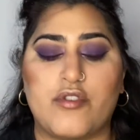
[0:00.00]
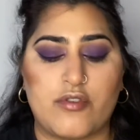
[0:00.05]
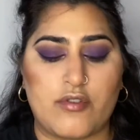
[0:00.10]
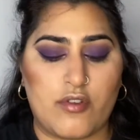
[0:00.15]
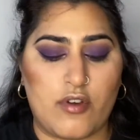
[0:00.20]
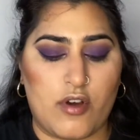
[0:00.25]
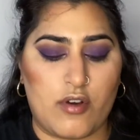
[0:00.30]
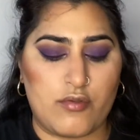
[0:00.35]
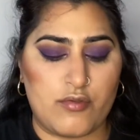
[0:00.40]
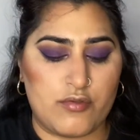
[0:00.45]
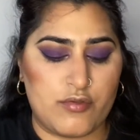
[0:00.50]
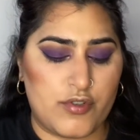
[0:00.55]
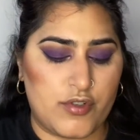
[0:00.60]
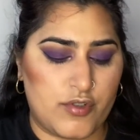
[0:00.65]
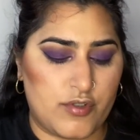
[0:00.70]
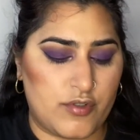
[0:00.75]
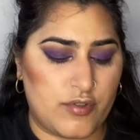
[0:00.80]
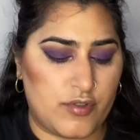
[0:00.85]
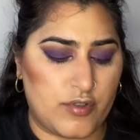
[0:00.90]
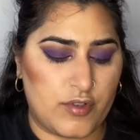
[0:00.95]
Gold.
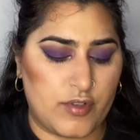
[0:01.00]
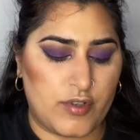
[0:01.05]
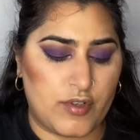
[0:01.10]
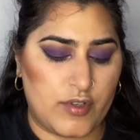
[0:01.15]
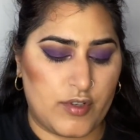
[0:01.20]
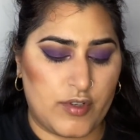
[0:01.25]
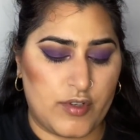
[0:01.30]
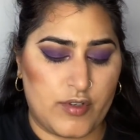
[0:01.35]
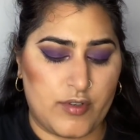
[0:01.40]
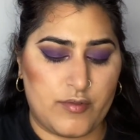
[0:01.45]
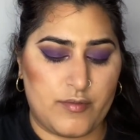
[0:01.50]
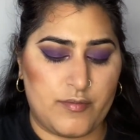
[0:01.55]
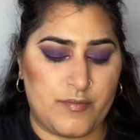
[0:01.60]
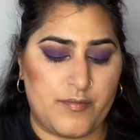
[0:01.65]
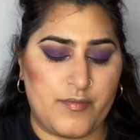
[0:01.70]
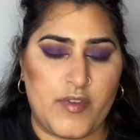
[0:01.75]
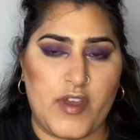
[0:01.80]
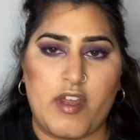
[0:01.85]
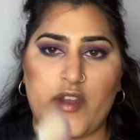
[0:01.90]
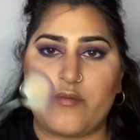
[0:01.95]

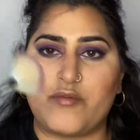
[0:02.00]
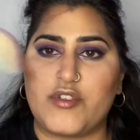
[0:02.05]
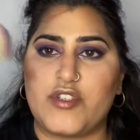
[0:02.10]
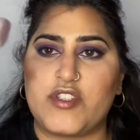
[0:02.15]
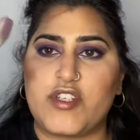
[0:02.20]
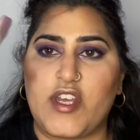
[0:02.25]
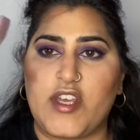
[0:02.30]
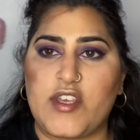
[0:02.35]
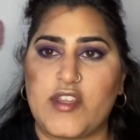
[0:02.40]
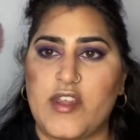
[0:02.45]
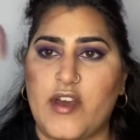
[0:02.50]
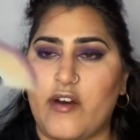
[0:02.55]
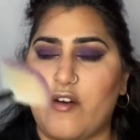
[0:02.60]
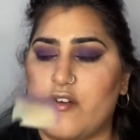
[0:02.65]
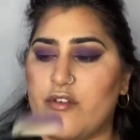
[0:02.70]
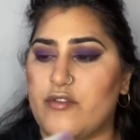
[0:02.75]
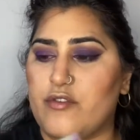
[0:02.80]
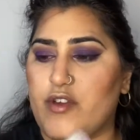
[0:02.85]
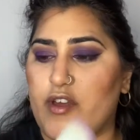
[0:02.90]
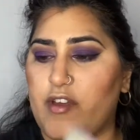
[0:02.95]
I'm just taking that
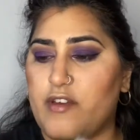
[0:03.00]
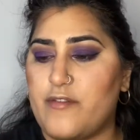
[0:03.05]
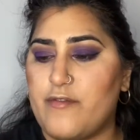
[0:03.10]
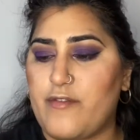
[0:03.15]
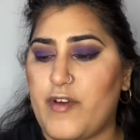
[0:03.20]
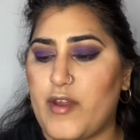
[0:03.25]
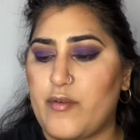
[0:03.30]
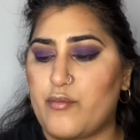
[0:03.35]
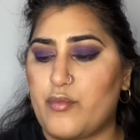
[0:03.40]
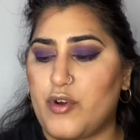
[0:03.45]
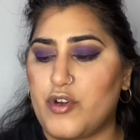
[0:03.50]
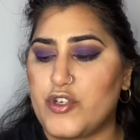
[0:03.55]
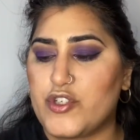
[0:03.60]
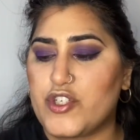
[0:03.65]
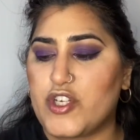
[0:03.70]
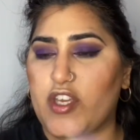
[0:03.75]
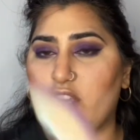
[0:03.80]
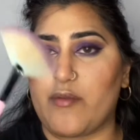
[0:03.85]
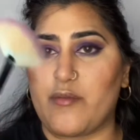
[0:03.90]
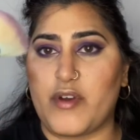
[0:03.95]
on a fan brush,
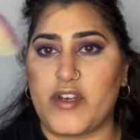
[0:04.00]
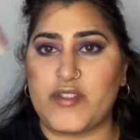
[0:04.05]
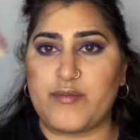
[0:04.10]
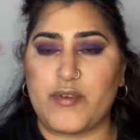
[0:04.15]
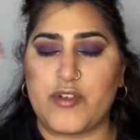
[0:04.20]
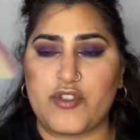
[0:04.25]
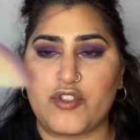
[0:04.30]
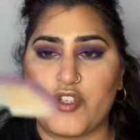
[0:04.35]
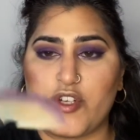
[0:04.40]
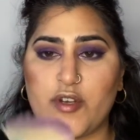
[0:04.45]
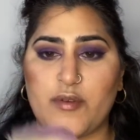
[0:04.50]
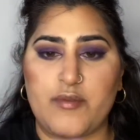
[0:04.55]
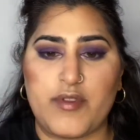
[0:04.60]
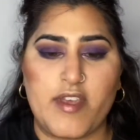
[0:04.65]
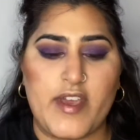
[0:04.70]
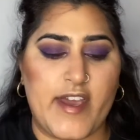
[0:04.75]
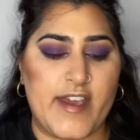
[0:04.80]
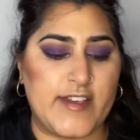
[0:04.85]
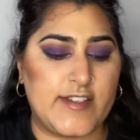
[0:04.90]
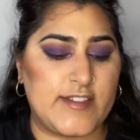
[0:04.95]
again by Spectrum,
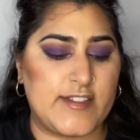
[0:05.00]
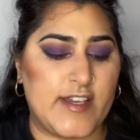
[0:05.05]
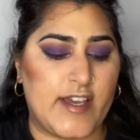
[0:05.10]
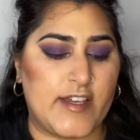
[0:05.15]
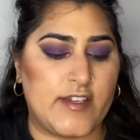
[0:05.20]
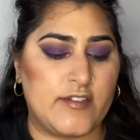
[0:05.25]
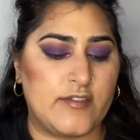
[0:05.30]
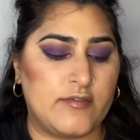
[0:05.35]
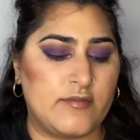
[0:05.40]
the A10.